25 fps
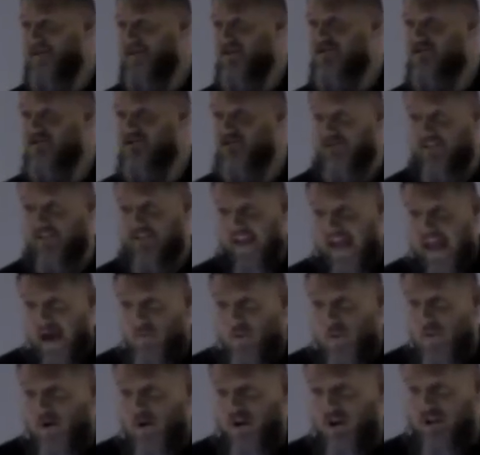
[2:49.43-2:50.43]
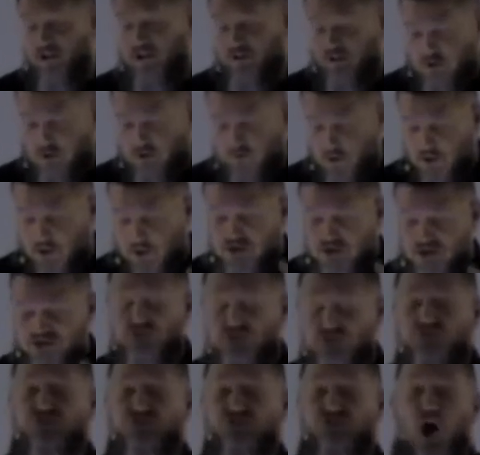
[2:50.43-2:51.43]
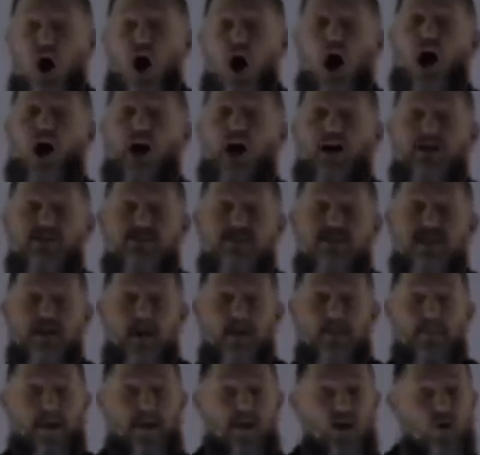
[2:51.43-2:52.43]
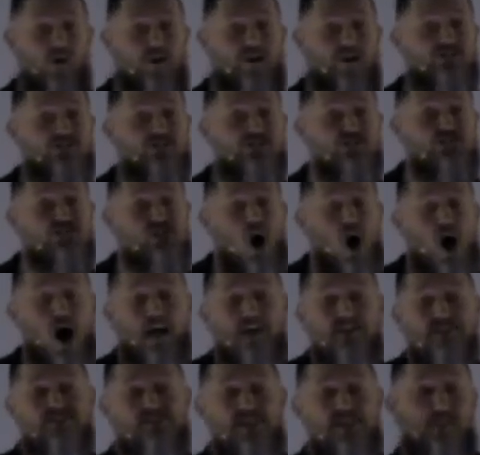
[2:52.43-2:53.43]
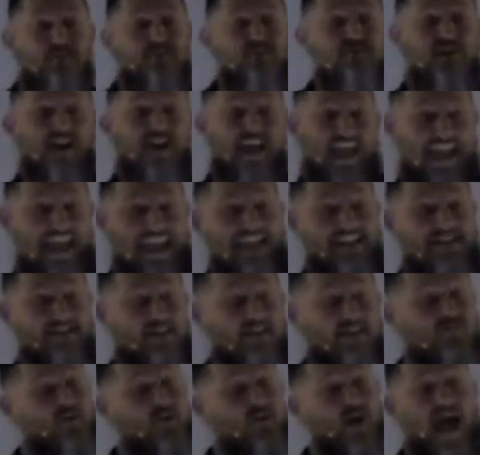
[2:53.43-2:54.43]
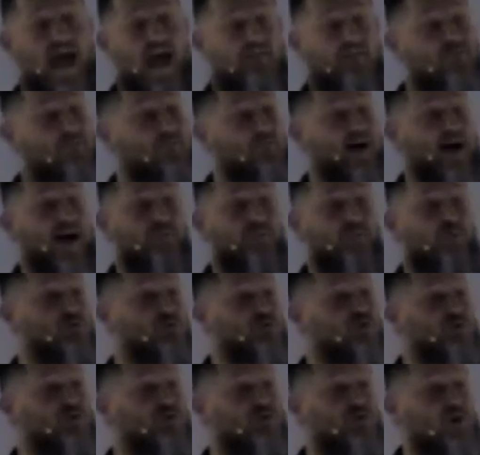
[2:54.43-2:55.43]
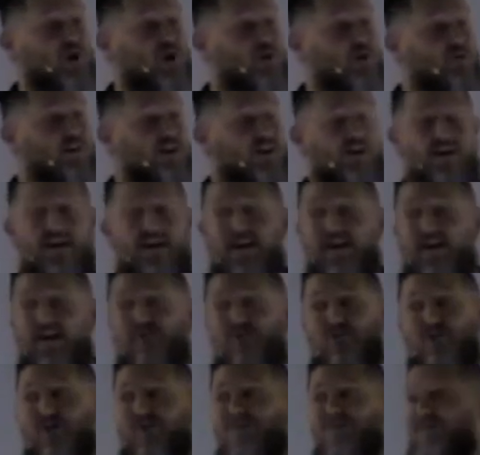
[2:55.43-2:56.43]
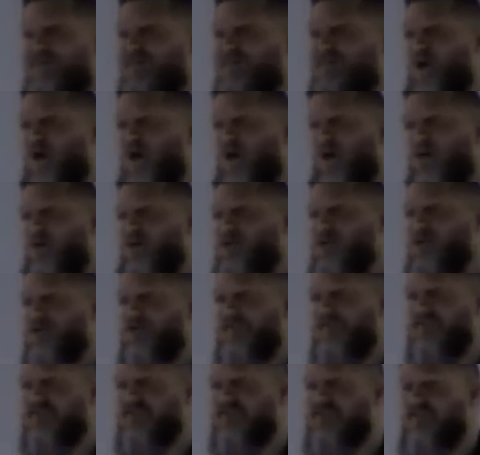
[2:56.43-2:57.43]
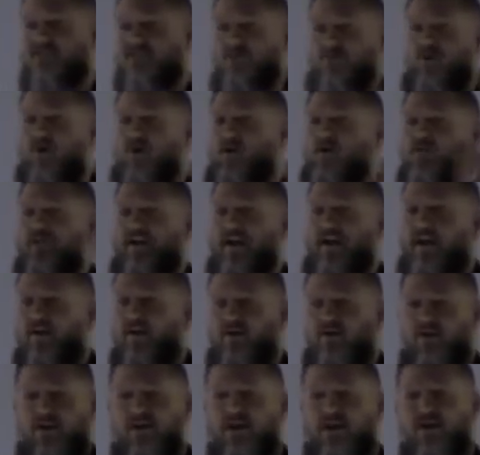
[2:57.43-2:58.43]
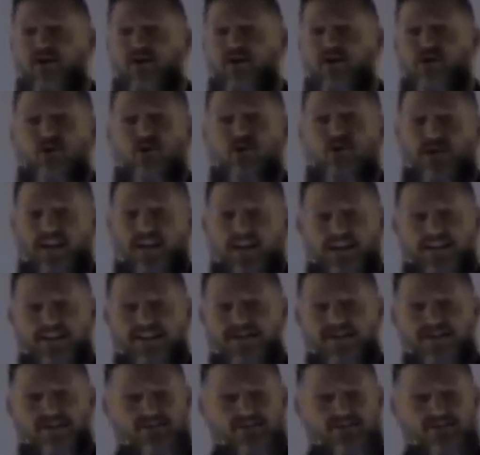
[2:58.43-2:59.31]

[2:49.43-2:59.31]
So today what we're going to do is we're going to start by going to John chapter 8. And if you have a Bible, you can go there. If you have a phone, you can scroll there or Google it.